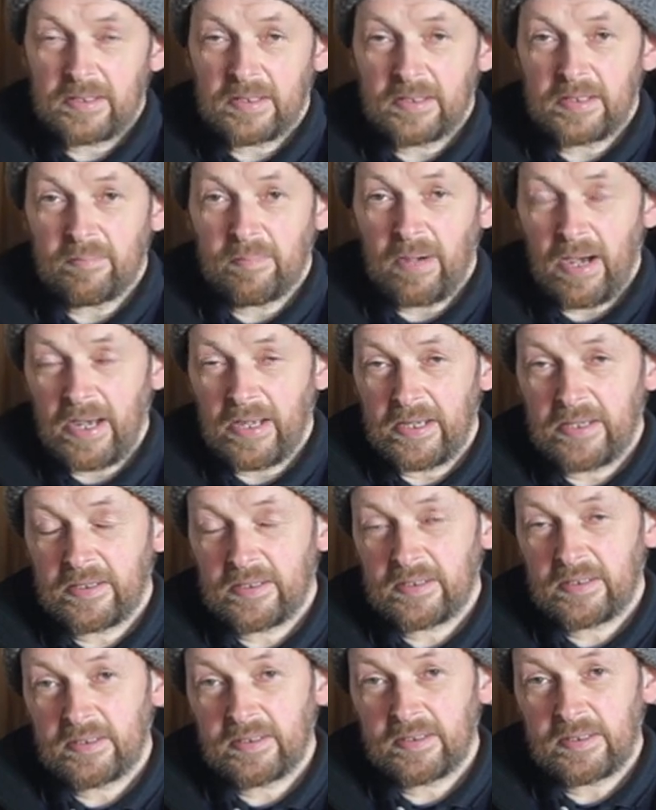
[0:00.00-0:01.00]
and a byre
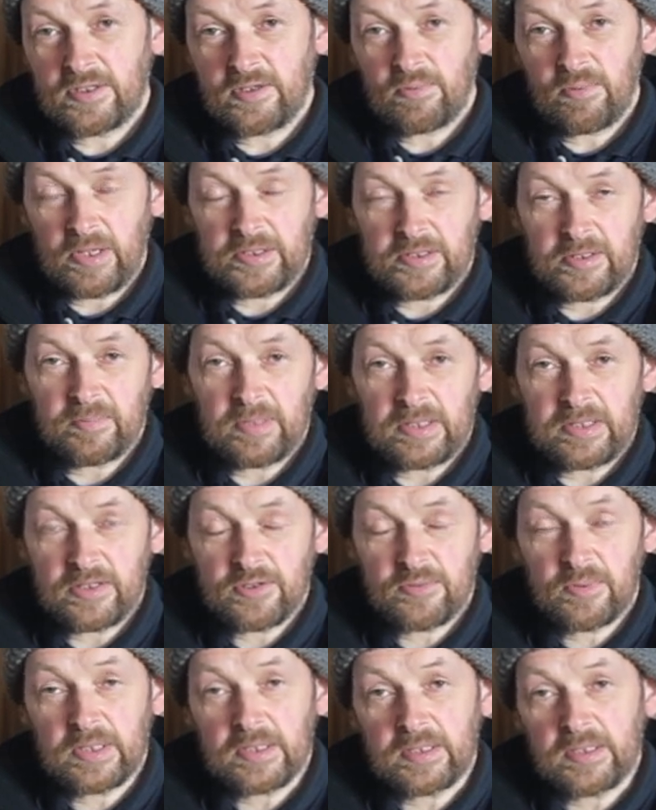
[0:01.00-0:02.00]
and there's a watermill as
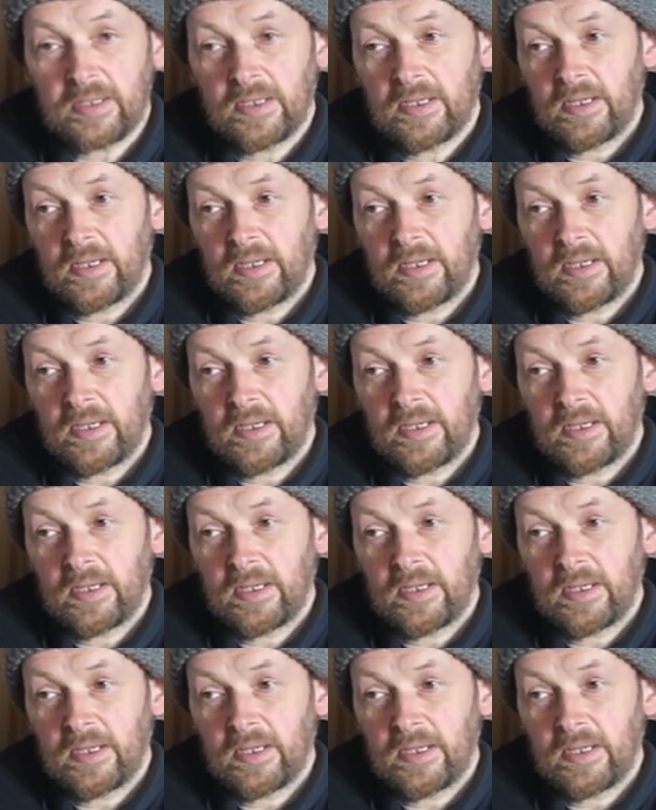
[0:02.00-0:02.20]
well.